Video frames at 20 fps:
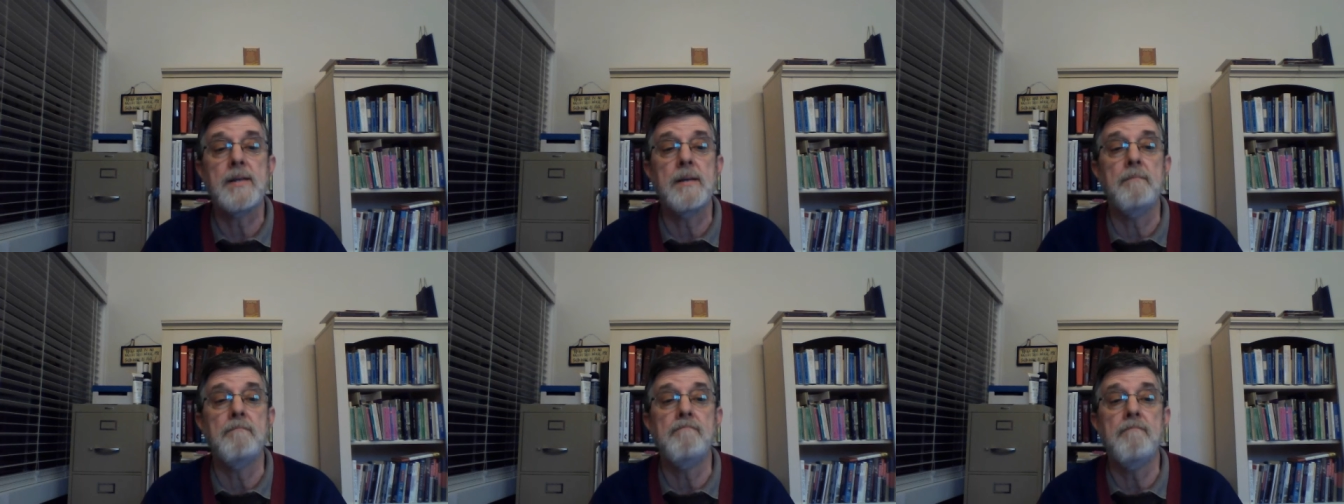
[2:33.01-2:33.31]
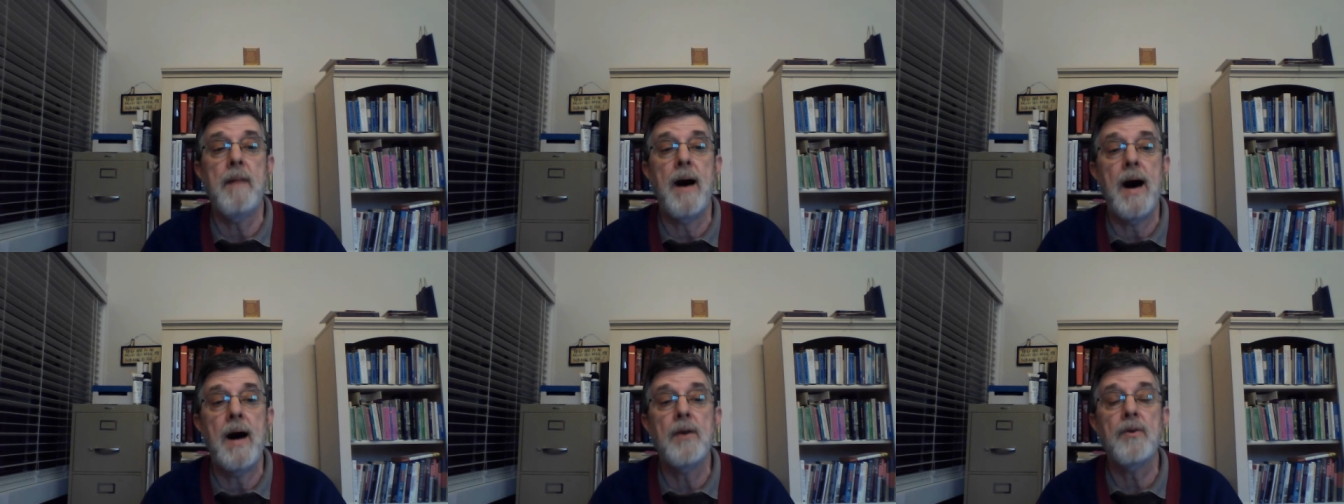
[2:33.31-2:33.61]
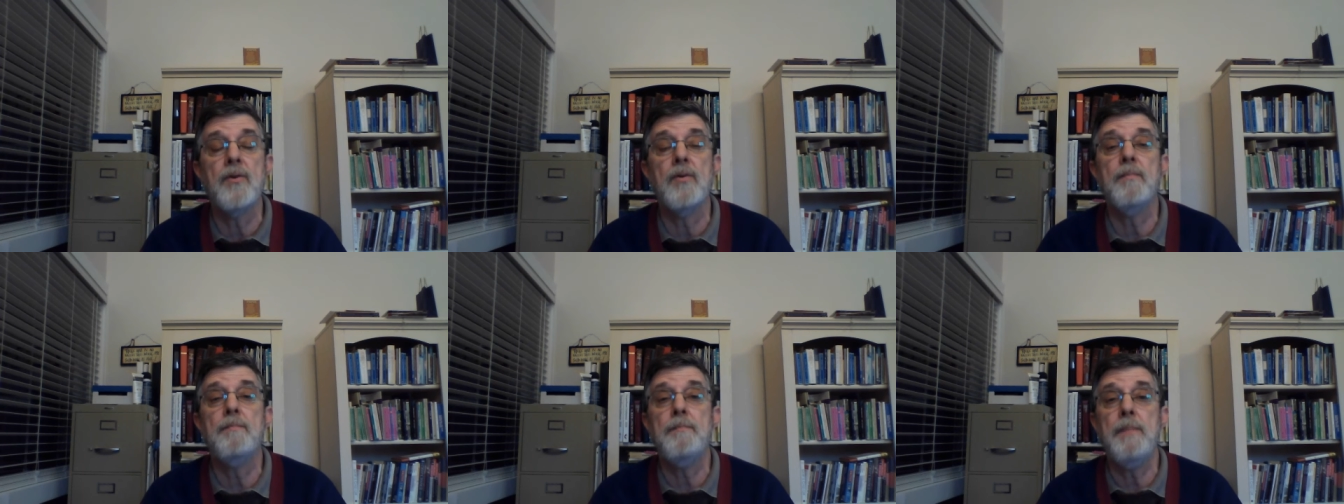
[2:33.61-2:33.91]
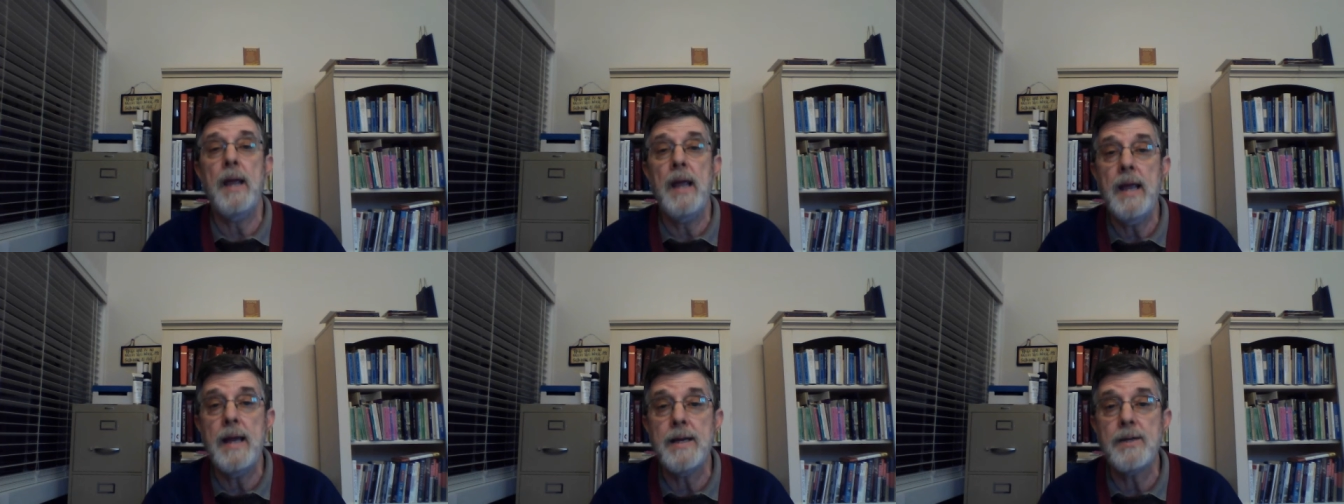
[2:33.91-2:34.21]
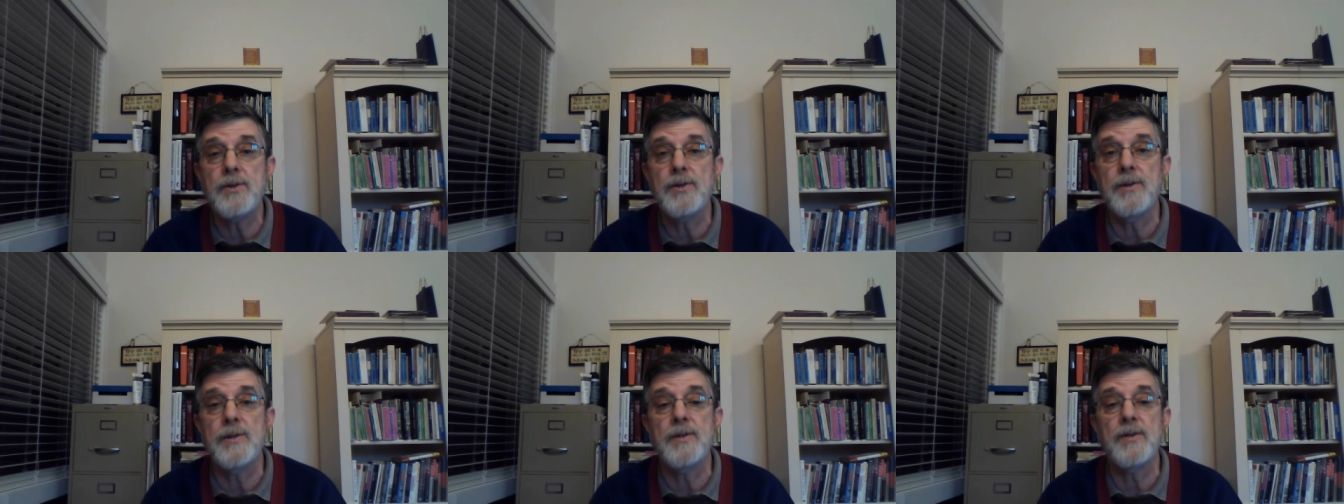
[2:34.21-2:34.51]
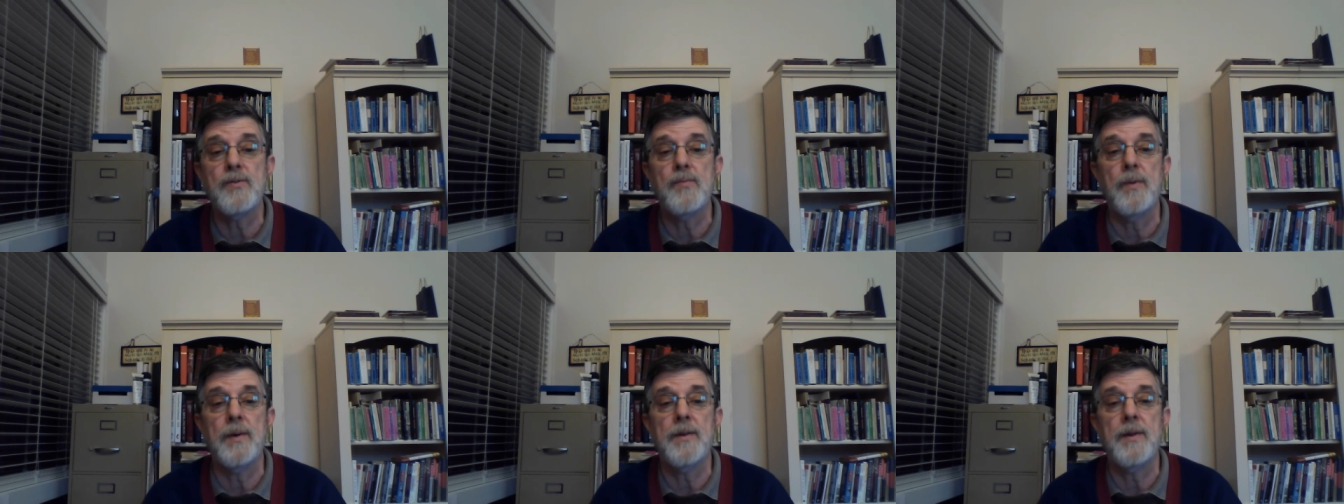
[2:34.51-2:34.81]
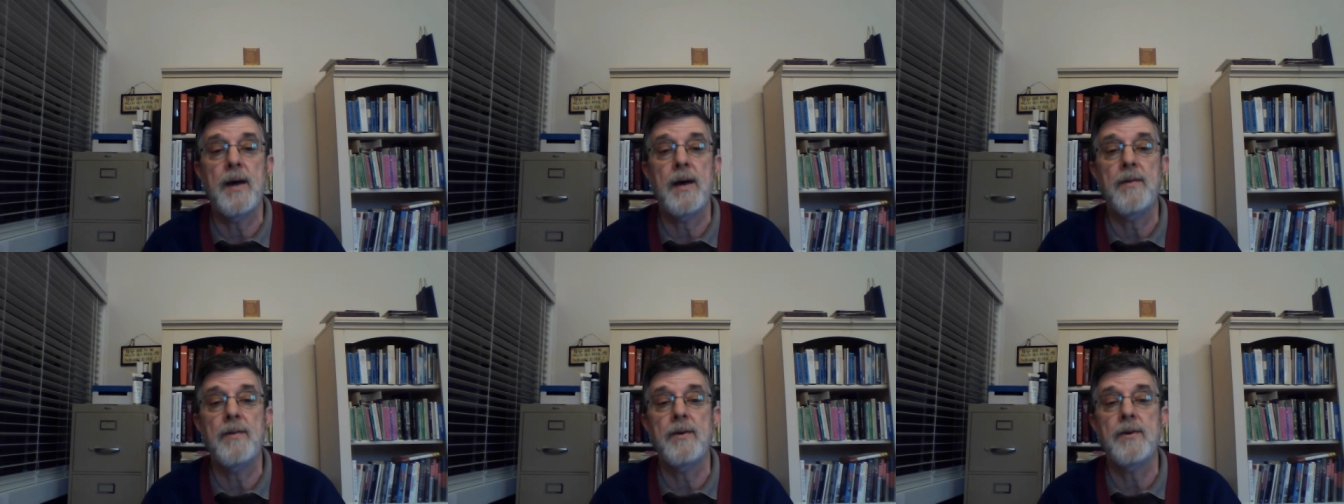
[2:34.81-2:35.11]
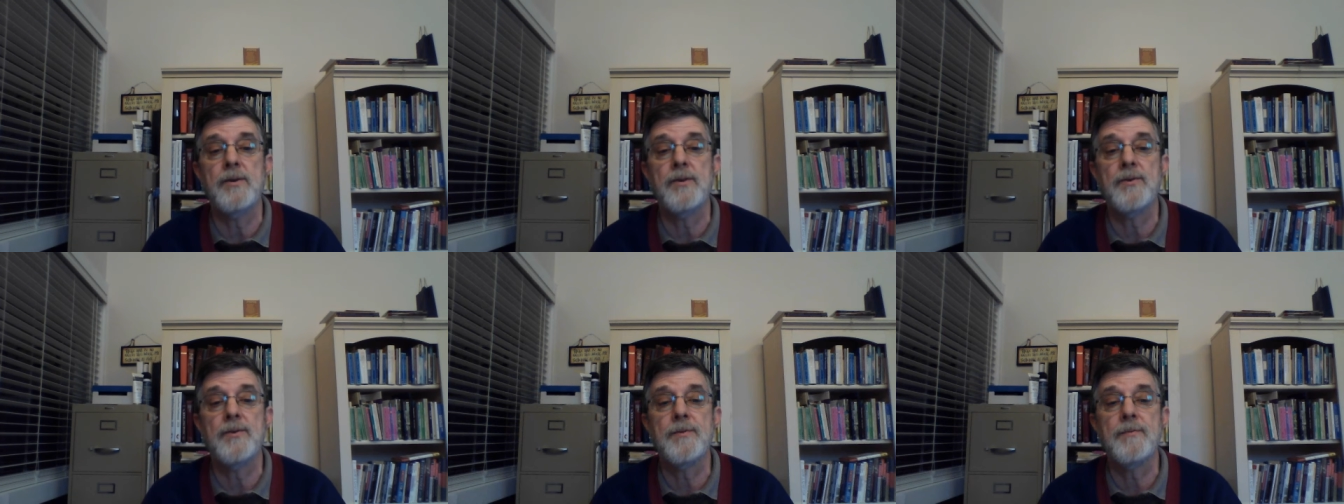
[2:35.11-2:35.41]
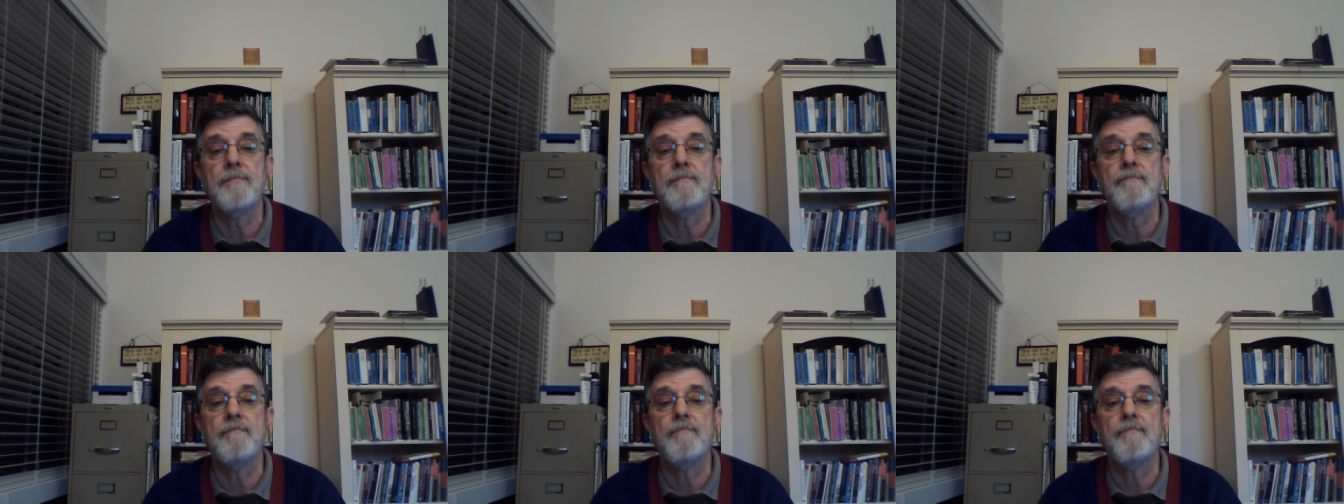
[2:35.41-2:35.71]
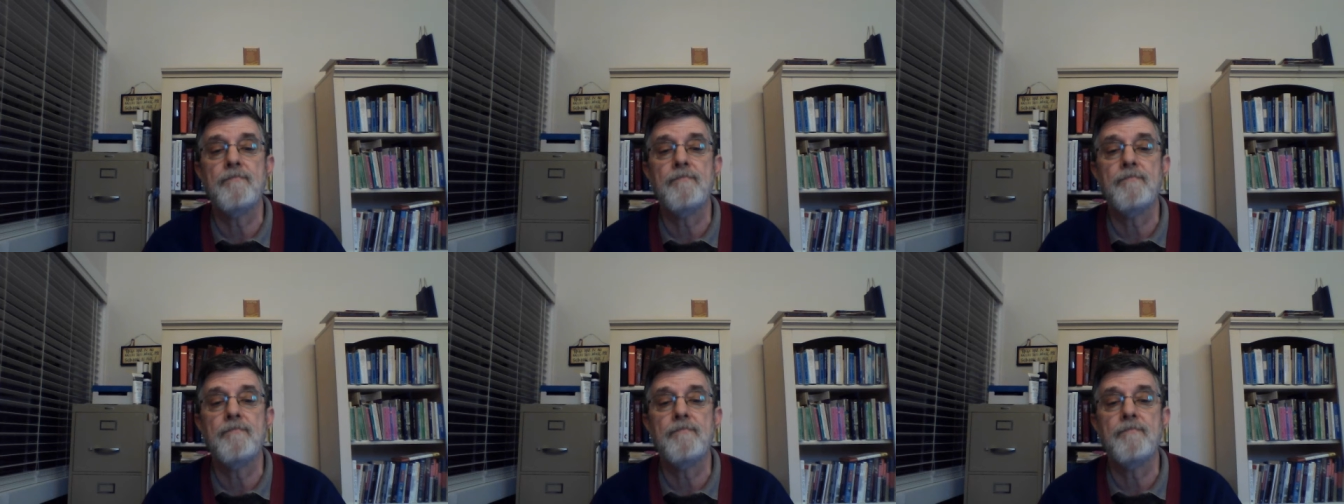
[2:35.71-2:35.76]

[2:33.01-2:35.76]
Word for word: to model patience with others.